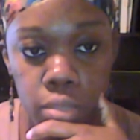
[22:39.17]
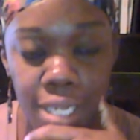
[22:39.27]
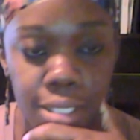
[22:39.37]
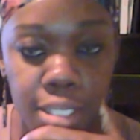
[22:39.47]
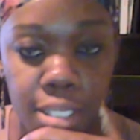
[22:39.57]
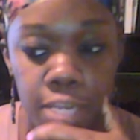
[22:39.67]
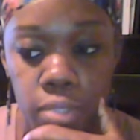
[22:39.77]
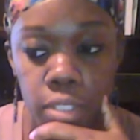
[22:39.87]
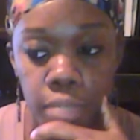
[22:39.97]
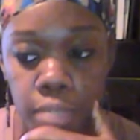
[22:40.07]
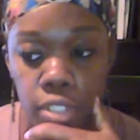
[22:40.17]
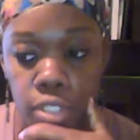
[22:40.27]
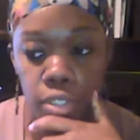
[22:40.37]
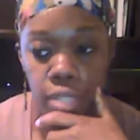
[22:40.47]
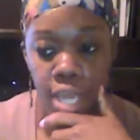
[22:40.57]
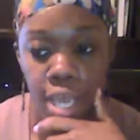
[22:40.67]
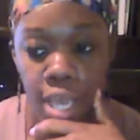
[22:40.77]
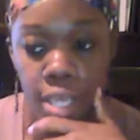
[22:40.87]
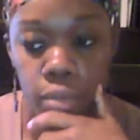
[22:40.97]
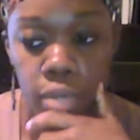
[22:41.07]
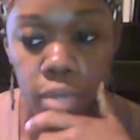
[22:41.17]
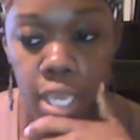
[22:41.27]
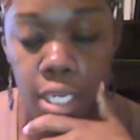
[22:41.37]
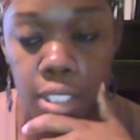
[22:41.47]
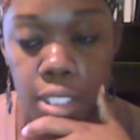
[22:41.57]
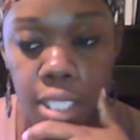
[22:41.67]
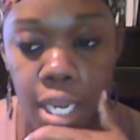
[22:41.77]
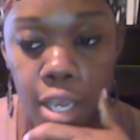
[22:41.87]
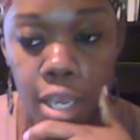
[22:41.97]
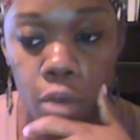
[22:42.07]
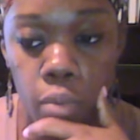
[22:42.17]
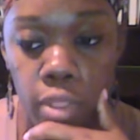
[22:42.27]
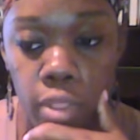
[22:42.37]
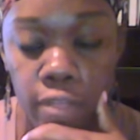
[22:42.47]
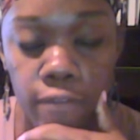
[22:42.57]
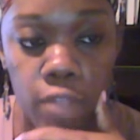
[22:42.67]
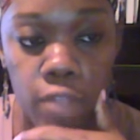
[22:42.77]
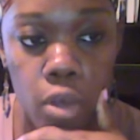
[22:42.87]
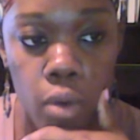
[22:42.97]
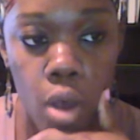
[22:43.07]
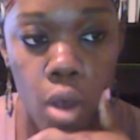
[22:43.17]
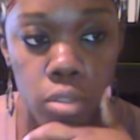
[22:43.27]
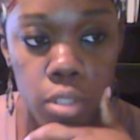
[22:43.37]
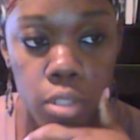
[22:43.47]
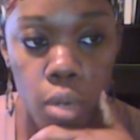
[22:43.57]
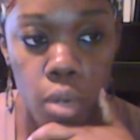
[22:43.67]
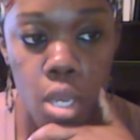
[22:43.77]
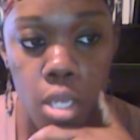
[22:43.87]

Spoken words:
Not as a table, it's a picture that I created to kind of help with the flow also.